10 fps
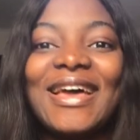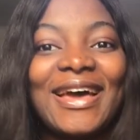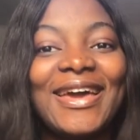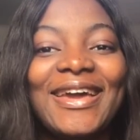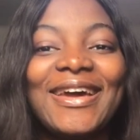
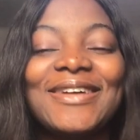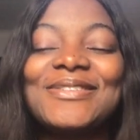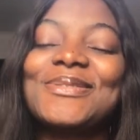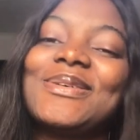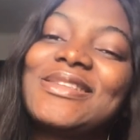Hey
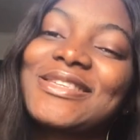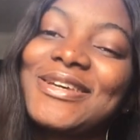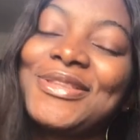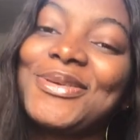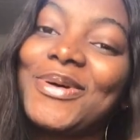guys, that's
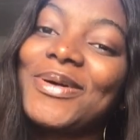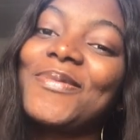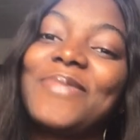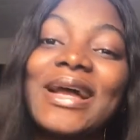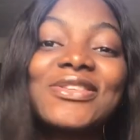good?
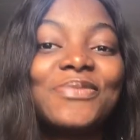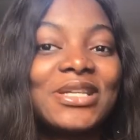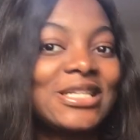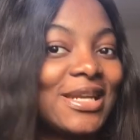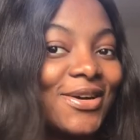Welcome back to my
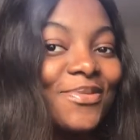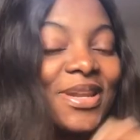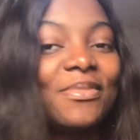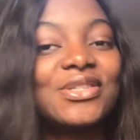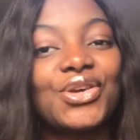channel. My
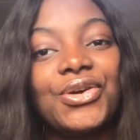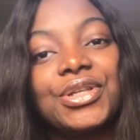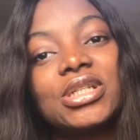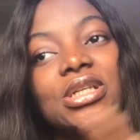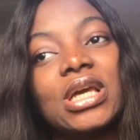name is Nonye
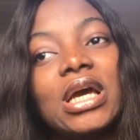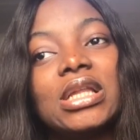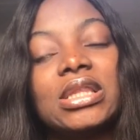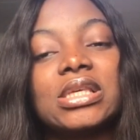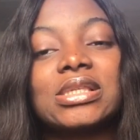Richy
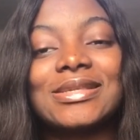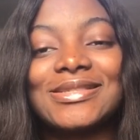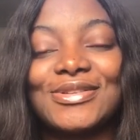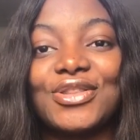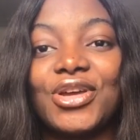and this is
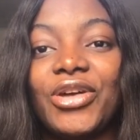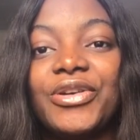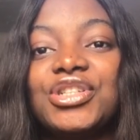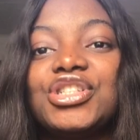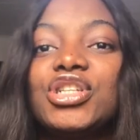the Nonye
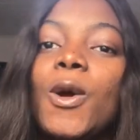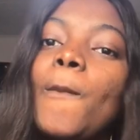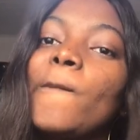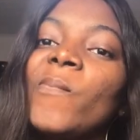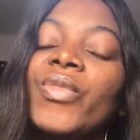Richy Show.
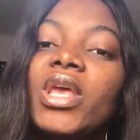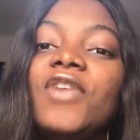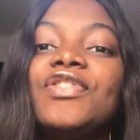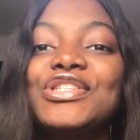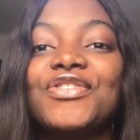If
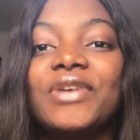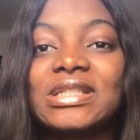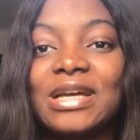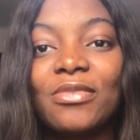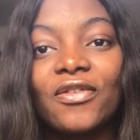this is your first
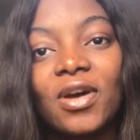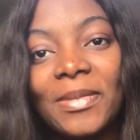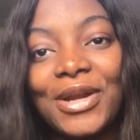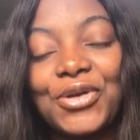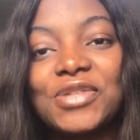time of
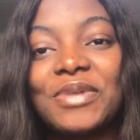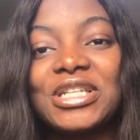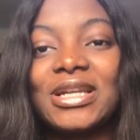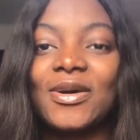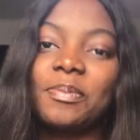coming across my
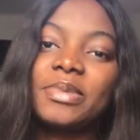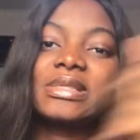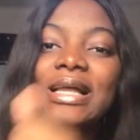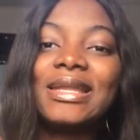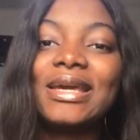channel, please
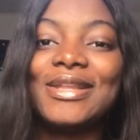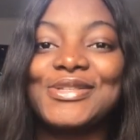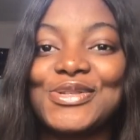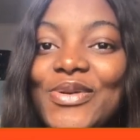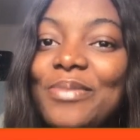kindly hit the
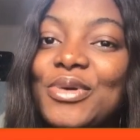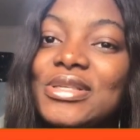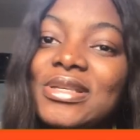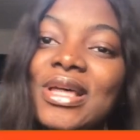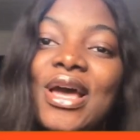subscribe button,